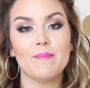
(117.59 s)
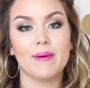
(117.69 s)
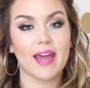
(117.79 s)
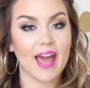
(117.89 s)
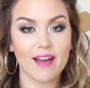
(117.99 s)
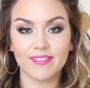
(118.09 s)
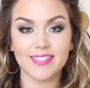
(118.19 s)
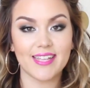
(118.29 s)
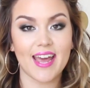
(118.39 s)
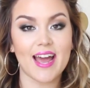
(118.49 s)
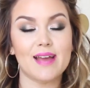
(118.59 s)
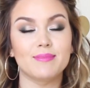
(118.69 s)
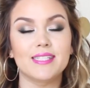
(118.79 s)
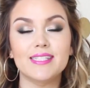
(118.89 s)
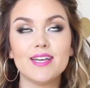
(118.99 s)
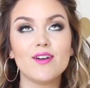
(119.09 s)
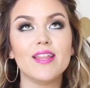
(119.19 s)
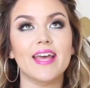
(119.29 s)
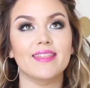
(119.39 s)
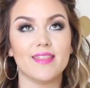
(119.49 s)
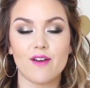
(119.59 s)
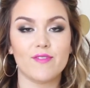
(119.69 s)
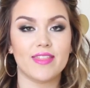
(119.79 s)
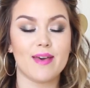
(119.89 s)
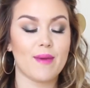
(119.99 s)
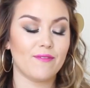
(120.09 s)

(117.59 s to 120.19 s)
but I have to say I'm still in love with them.